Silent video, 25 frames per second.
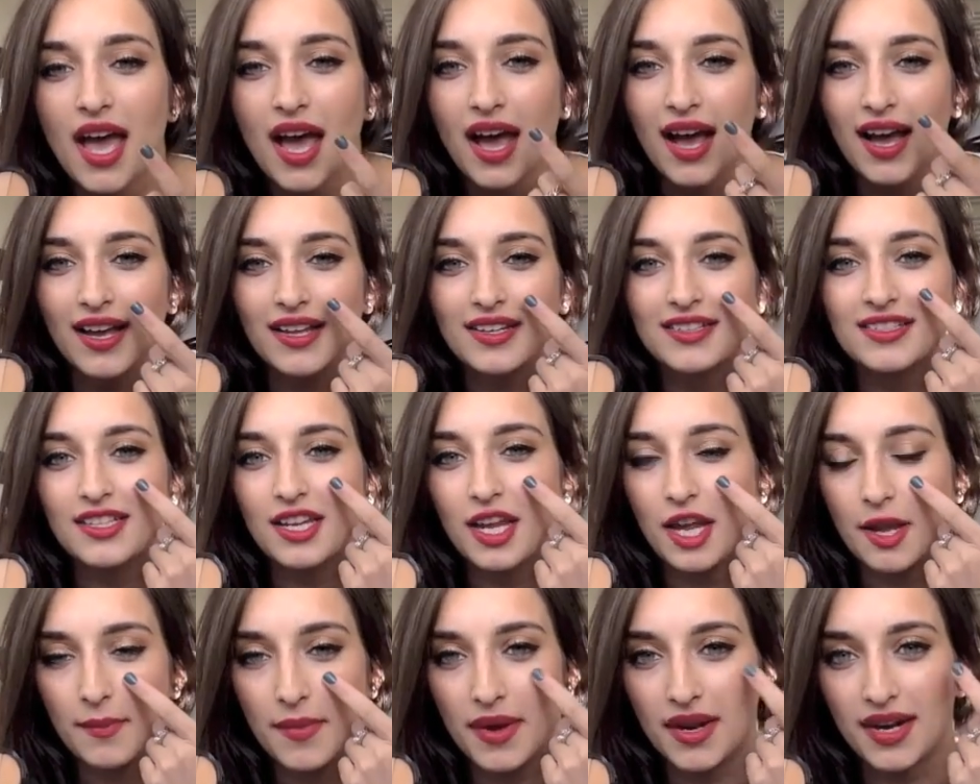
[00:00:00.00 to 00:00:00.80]
And
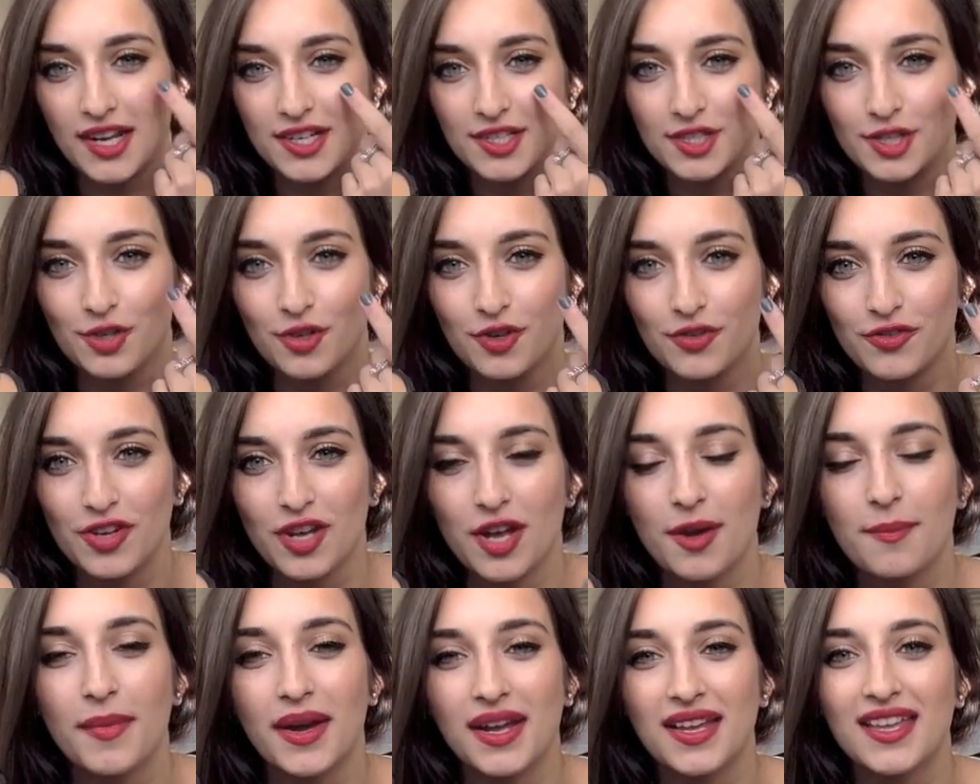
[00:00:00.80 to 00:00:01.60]
I like to cover
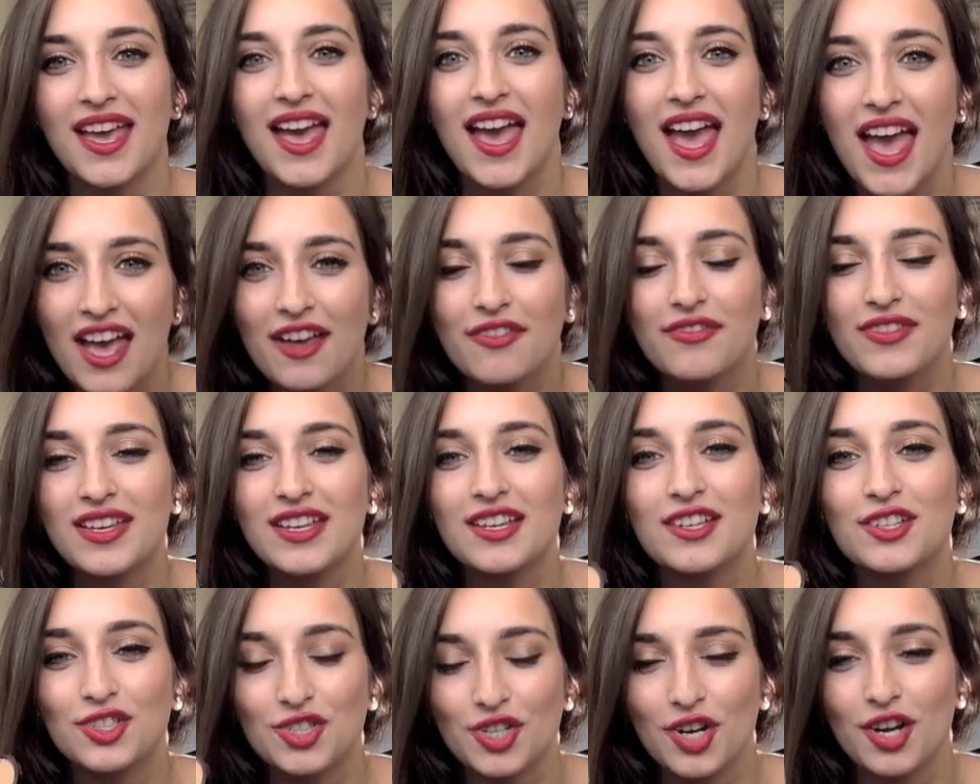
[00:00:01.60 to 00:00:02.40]
my
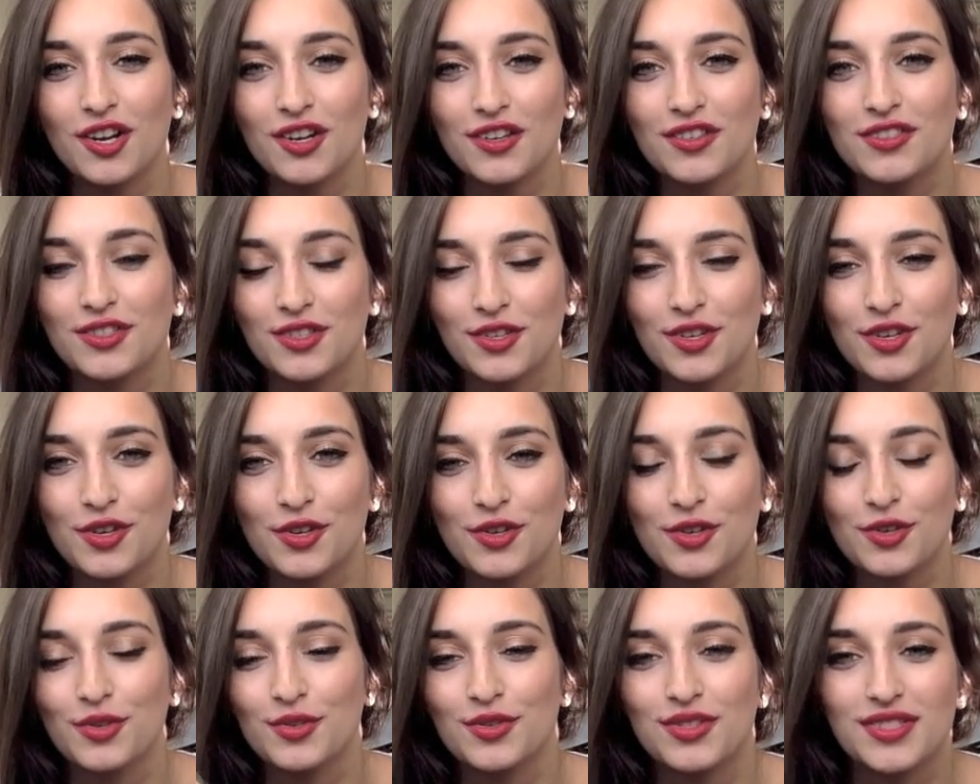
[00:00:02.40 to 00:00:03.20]
heavy dark
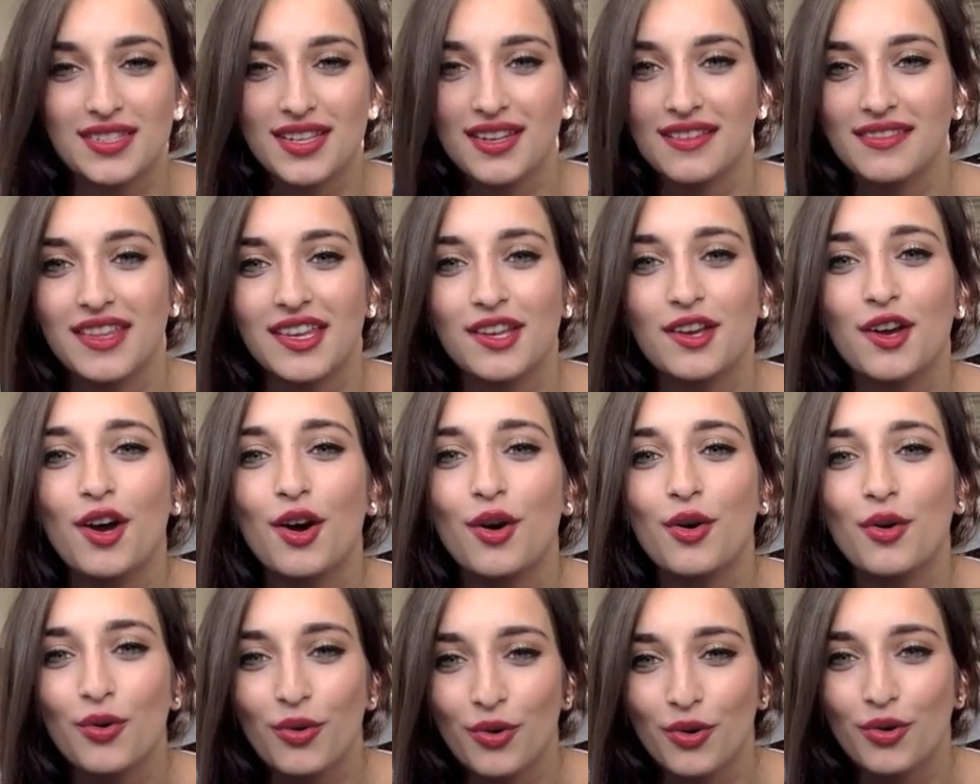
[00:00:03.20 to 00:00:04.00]
circles. They are
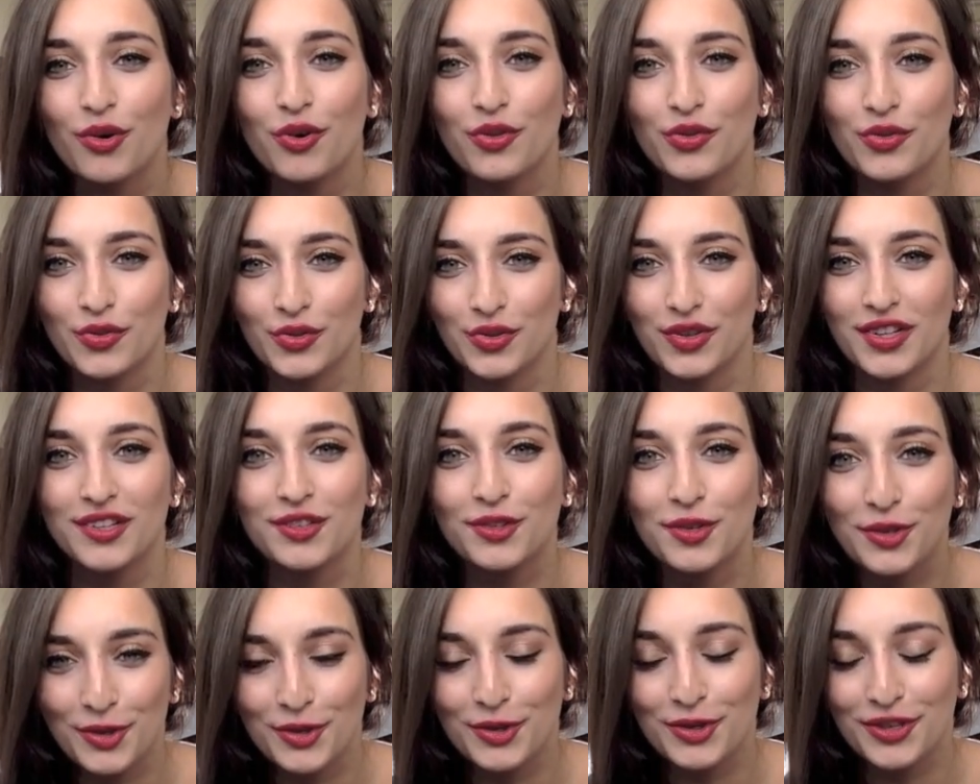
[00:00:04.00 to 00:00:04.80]
awful and
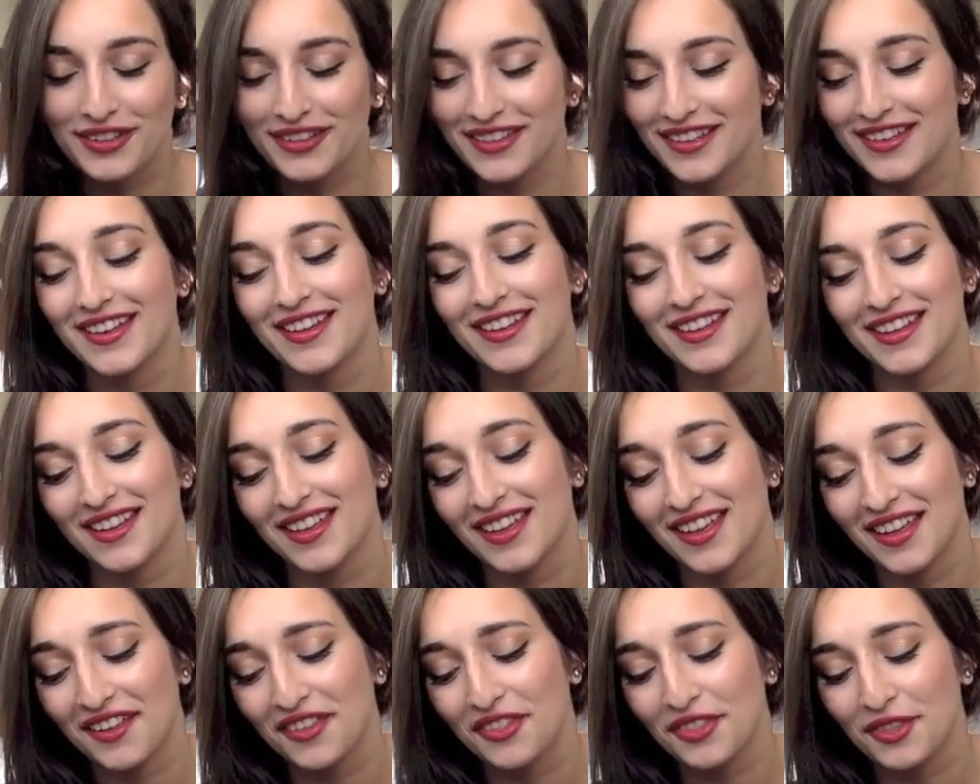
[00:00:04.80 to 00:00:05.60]
ugly and I
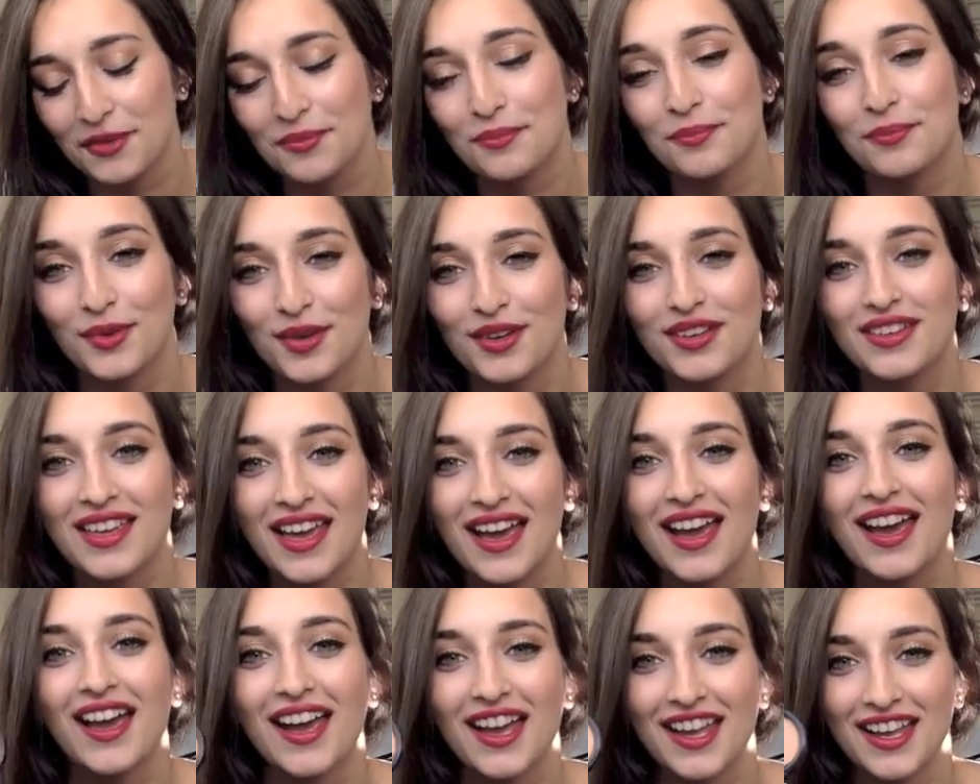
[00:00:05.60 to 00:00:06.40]
hate them. But yeah,
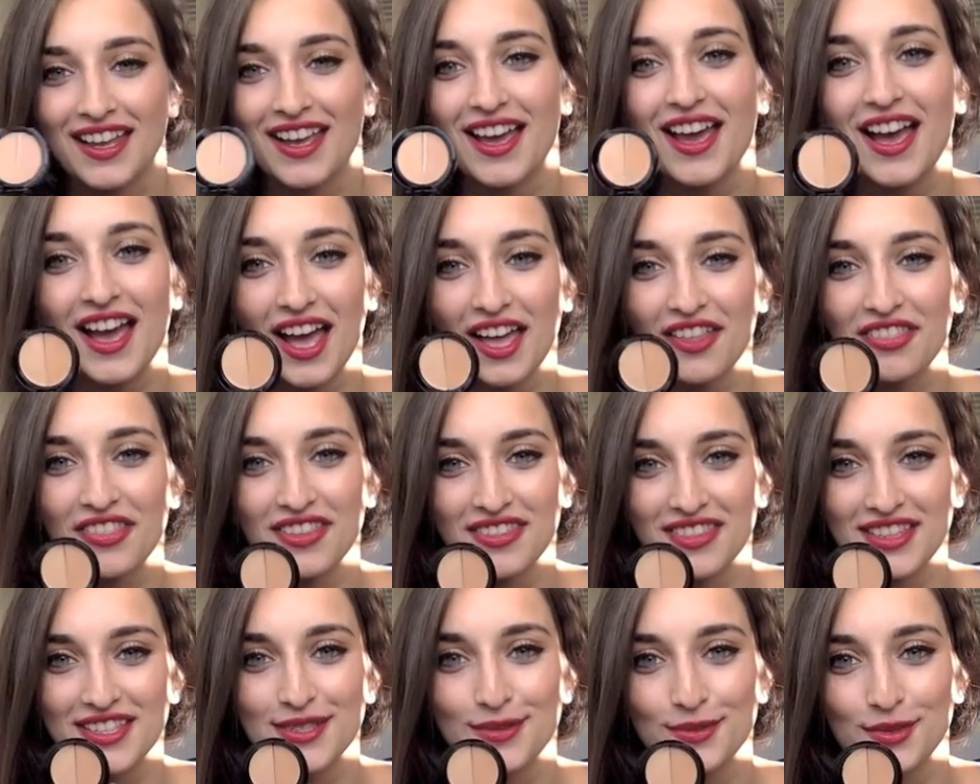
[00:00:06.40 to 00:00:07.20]
I think
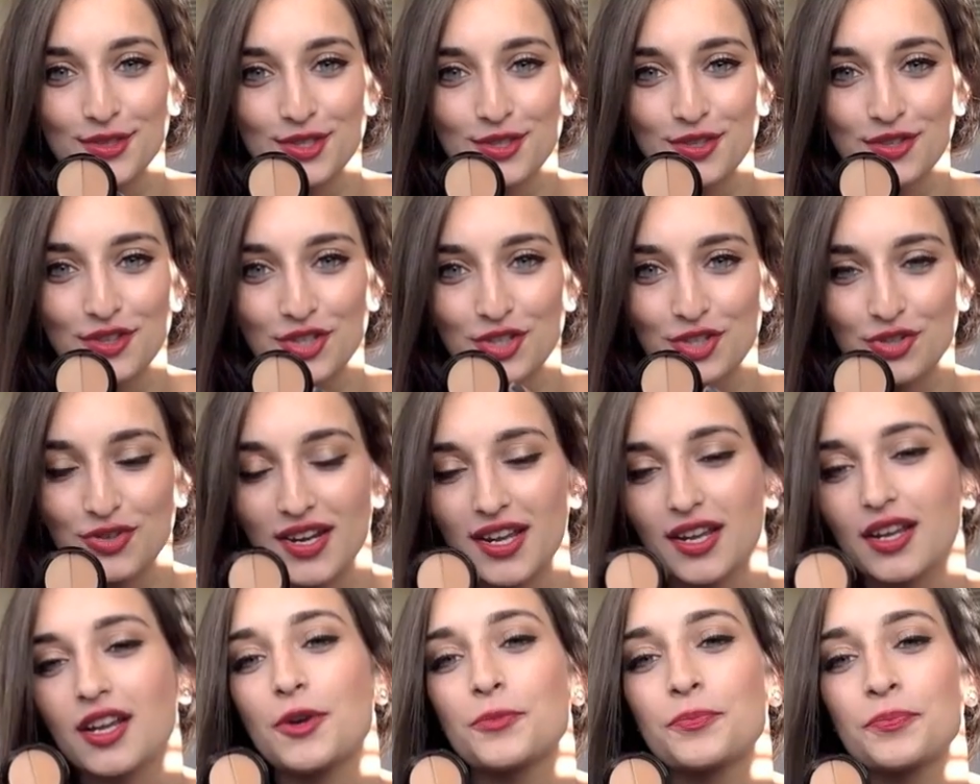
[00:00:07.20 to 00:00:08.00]
this will do the
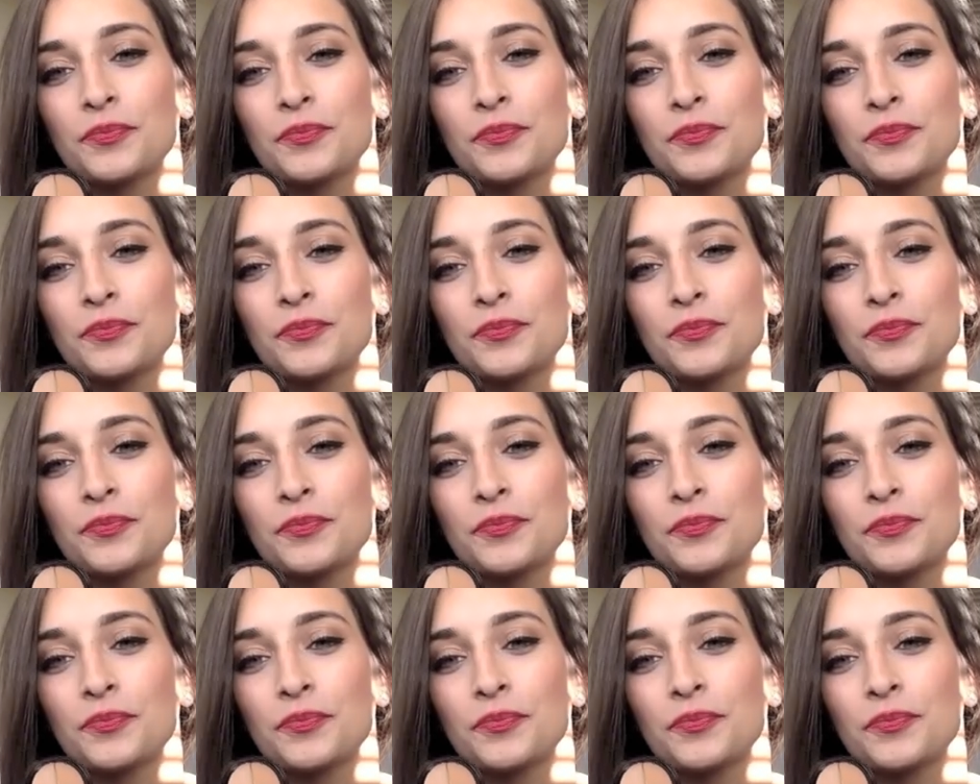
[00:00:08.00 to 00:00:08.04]
trick.